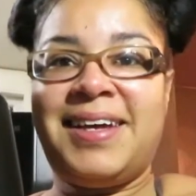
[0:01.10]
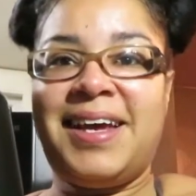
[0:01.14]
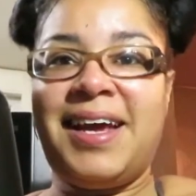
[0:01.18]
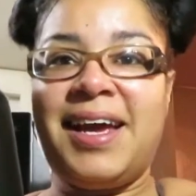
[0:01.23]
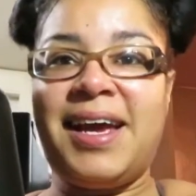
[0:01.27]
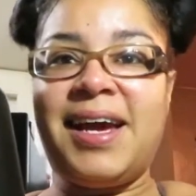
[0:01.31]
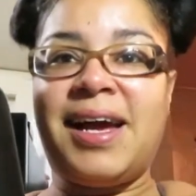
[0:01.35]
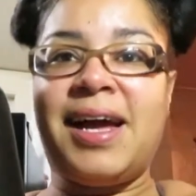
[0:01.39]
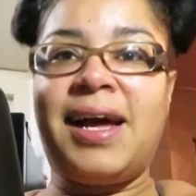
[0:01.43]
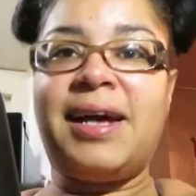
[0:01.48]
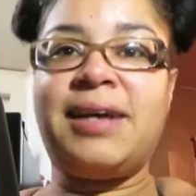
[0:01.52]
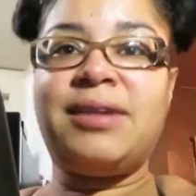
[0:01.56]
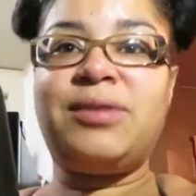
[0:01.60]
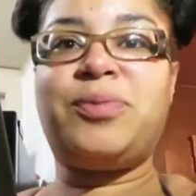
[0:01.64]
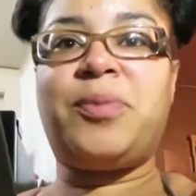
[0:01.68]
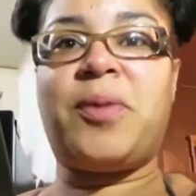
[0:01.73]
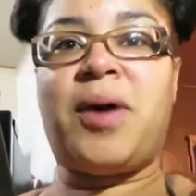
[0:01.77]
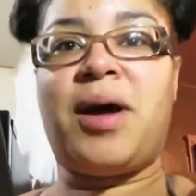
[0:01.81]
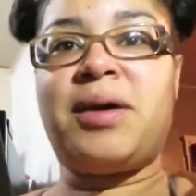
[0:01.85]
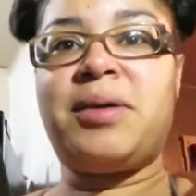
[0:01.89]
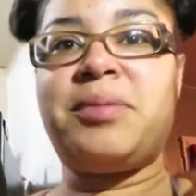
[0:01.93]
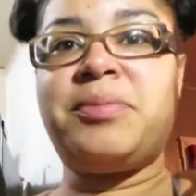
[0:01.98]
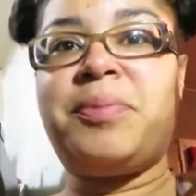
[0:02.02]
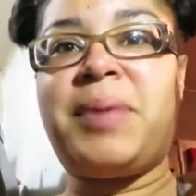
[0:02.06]
Hey guys,
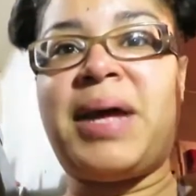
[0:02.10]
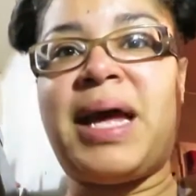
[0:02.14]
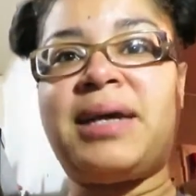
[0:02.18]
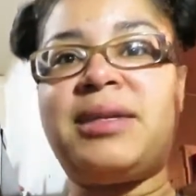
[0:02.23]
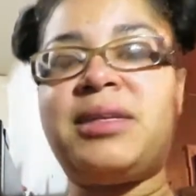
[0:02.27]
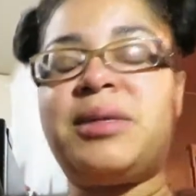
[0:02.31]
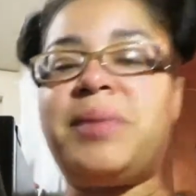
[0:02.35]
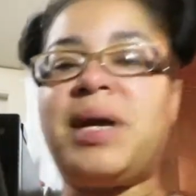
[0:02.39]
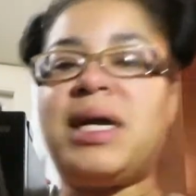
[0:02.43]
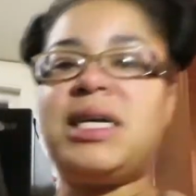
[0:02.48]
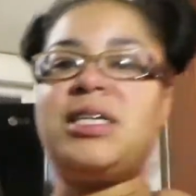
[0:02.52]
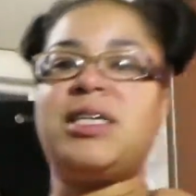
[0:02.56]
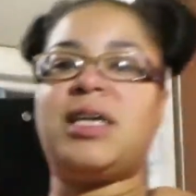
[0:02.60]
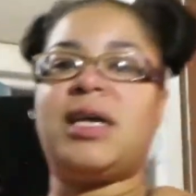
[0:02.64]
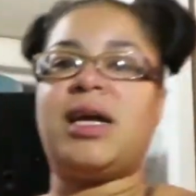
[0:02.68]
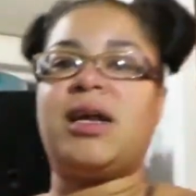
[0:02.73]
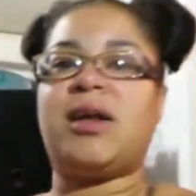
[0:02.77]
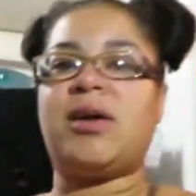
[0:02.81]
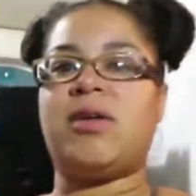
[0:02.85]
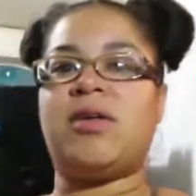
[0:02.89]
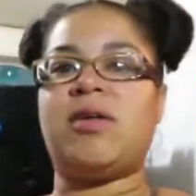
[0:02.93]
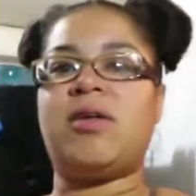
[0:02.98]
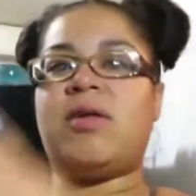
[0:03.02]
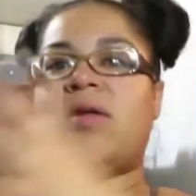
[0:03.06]
welcome back to my
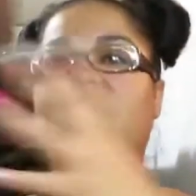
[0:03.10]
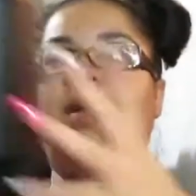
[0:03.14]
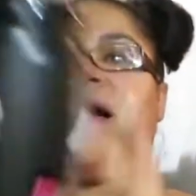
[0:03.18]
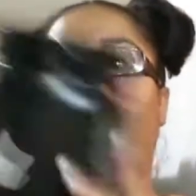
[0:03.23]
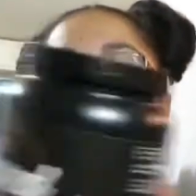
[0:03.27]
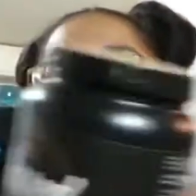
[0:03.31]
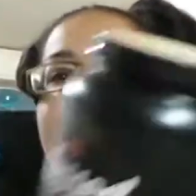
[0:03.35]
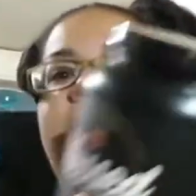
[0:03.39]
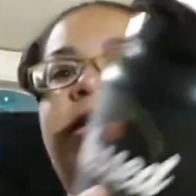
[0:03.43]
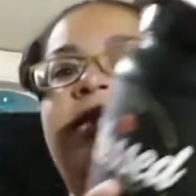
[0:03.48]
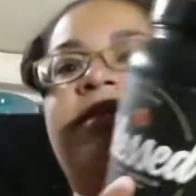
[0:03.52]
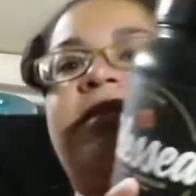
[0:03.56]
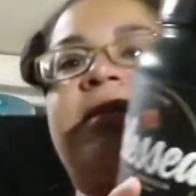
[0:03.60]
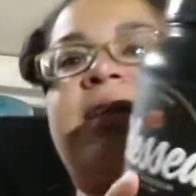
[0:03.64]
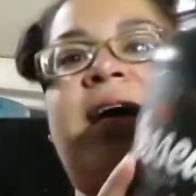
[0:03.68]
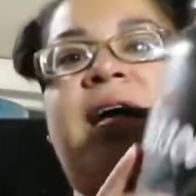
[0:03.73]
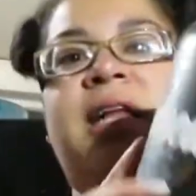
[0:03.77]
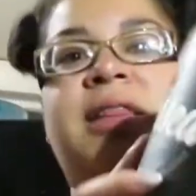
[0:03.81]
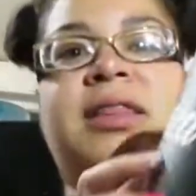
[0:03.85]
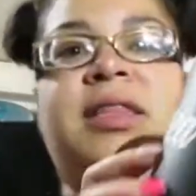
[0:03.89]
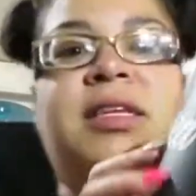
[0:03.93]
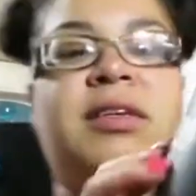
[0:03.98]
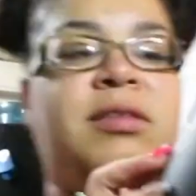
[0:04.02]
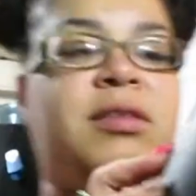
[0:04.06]
channel. I just
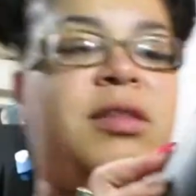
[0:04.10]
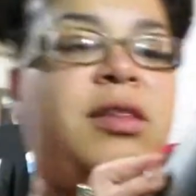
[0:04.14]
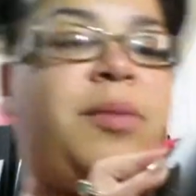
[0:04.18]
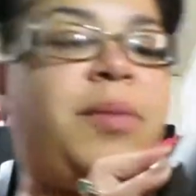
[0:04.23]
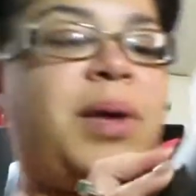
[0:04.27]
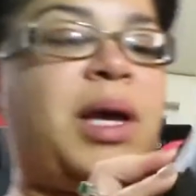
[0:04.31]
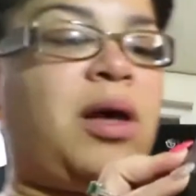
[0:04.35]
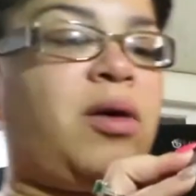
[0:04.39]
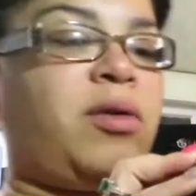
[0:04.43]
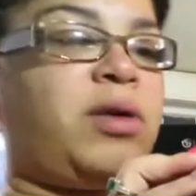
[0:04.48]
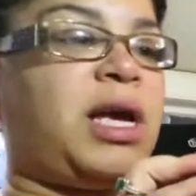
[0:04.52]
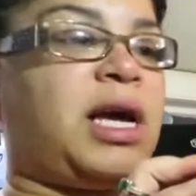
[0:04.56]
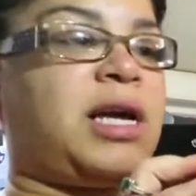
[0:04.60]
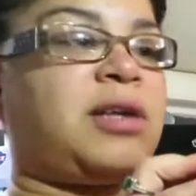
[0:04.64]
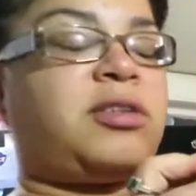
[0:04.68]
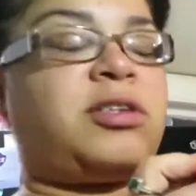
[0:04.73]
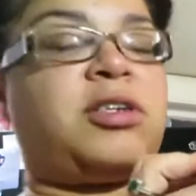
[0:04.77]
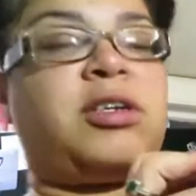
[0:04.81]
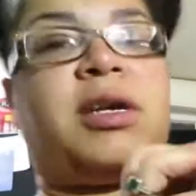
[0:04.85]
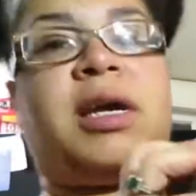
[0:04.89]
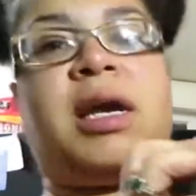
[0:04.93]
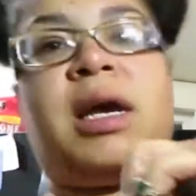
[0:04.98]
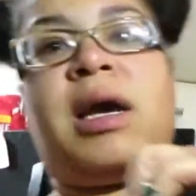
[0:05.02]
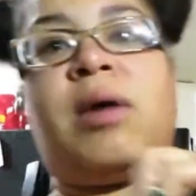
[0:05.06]
got this in the mail
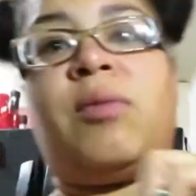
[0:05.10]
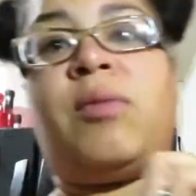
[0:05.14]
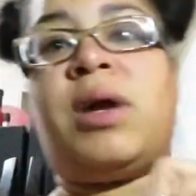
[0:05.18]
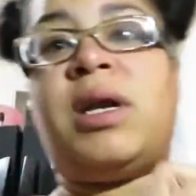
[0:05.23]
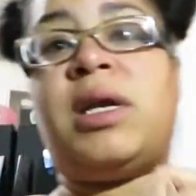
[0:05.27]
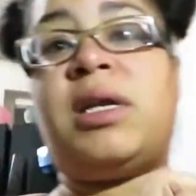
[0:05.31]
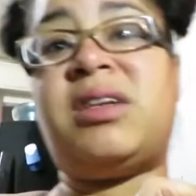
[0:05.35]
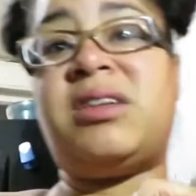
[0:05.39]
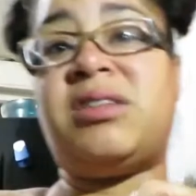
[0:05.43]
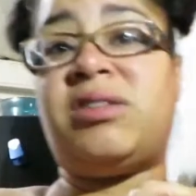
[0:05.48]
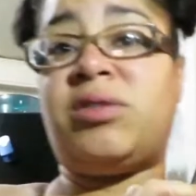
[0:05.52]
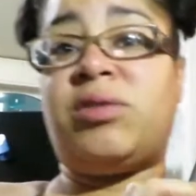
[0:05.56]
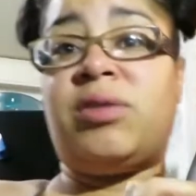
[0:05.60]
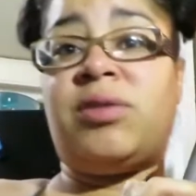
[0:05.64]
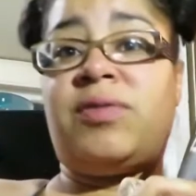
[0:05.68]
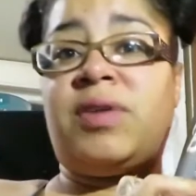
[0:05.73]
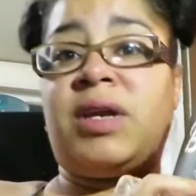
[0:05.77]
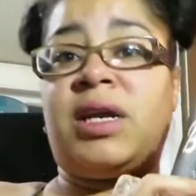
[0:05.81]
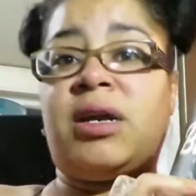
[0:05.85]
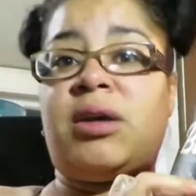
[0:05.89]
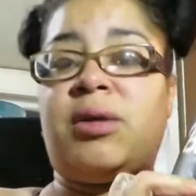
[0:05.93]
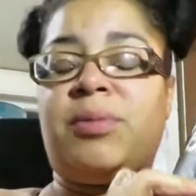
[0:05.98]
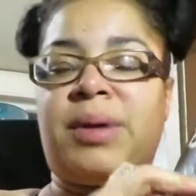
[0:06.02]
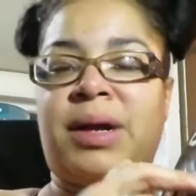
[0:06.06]
yesterday. I wanted to do a
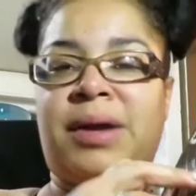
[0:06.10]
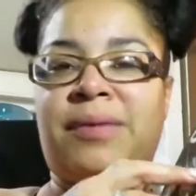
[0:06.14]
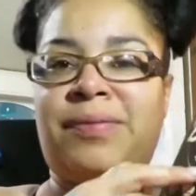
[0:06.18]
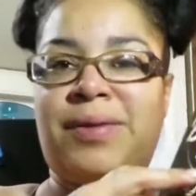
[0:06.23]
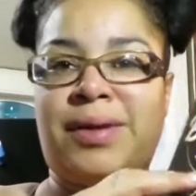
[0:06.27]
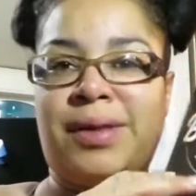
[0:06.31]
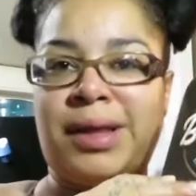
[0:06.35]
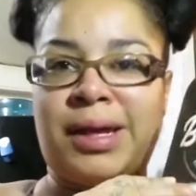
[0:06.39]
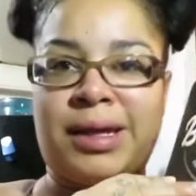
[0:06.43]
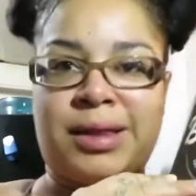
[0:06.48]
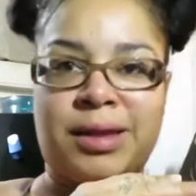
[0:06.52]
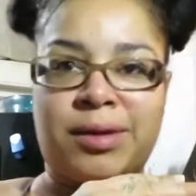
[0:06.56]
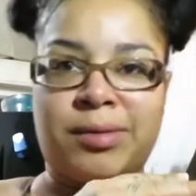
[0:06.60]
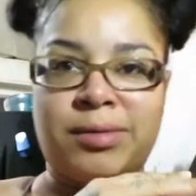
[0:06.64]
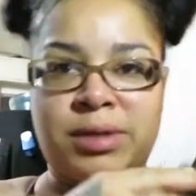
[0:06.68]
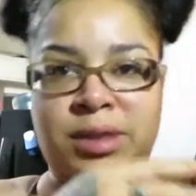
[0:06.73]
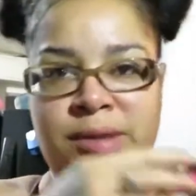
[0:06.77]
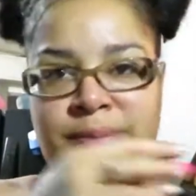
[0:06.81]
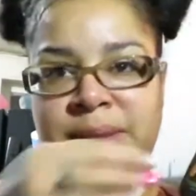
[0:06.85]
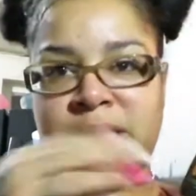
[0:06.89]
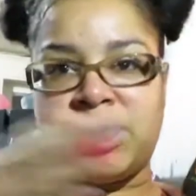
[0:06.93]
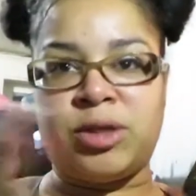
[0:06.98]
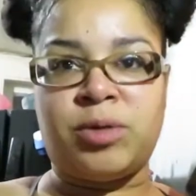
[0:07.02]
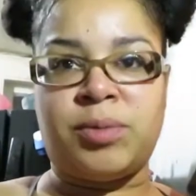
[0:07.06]
video, but I felt like there was
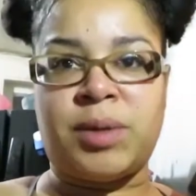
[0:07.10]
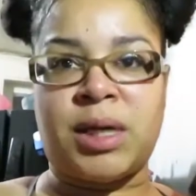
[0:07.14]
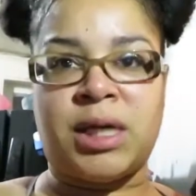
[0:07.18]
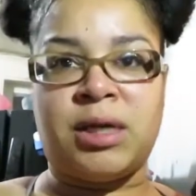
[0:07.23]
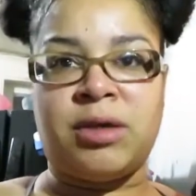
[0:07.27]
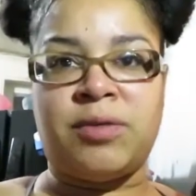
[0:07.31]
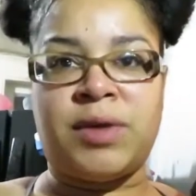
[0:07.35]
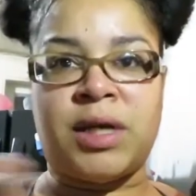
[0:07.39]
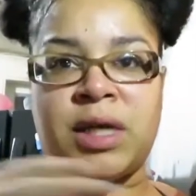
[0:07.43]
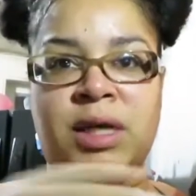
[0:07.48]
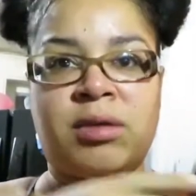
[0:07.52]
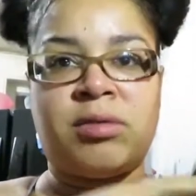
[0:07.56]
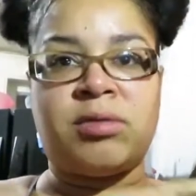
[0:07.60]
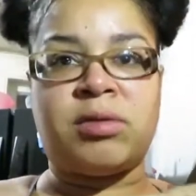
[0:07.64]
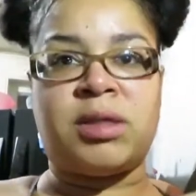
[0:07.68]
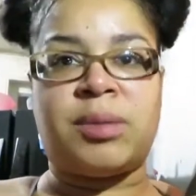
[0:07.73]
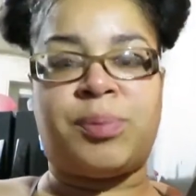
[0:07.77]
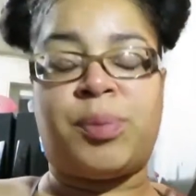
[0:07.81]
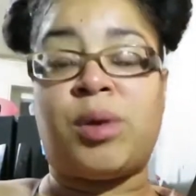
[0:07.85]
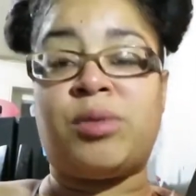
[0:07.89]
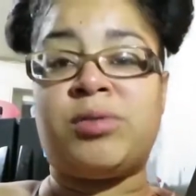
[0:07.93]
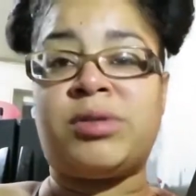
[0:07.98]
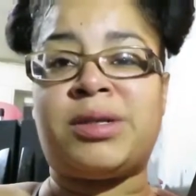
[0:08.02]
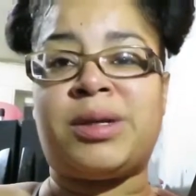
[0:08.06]
be too many videos to
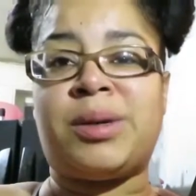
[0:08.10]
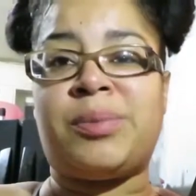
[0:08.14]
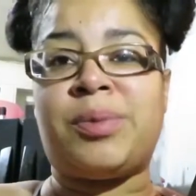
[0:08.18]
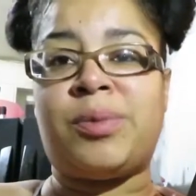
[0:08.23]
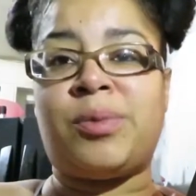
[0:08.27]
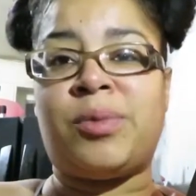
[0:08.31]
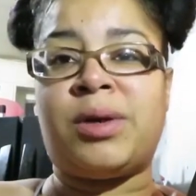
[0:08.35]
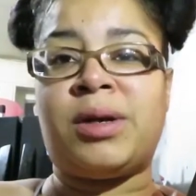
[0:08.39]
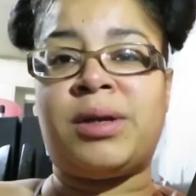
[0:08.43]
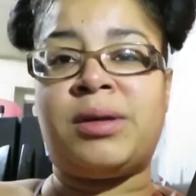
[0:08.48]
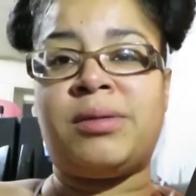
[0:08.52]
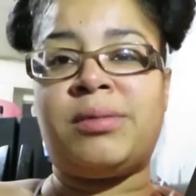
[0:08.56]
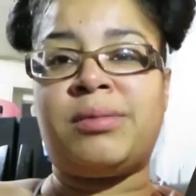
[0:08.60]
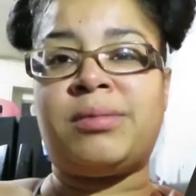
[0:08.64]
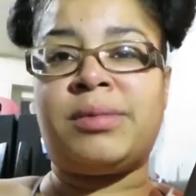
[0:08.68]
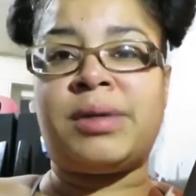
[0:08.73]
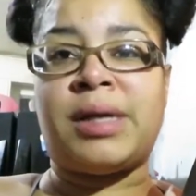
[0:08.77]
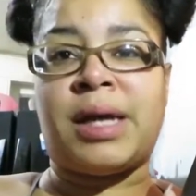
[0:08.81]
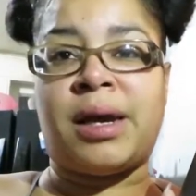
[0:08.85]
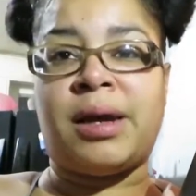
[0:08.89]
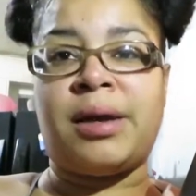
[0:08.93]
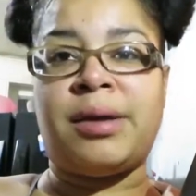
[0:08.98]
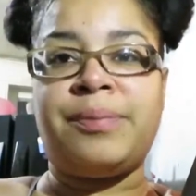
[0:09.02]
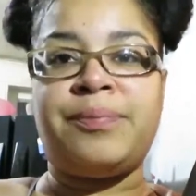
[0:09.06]
post up in one
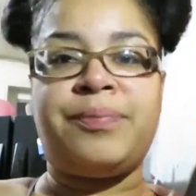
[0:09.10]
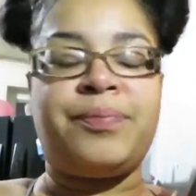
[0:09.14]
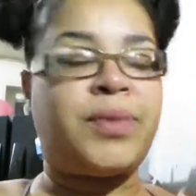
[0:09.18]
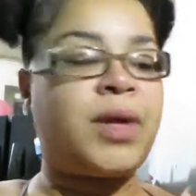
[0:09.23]
day.